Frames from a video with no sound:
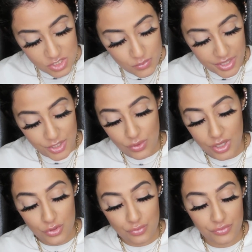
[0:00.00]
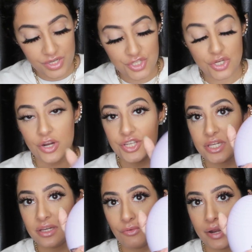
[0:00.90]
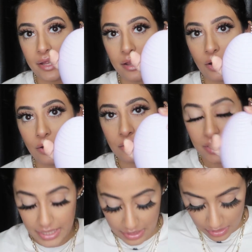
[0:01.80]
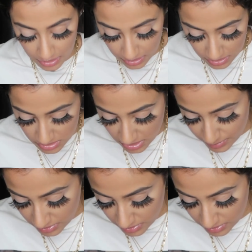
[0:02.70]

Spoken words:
is where you can recharge it right here. And I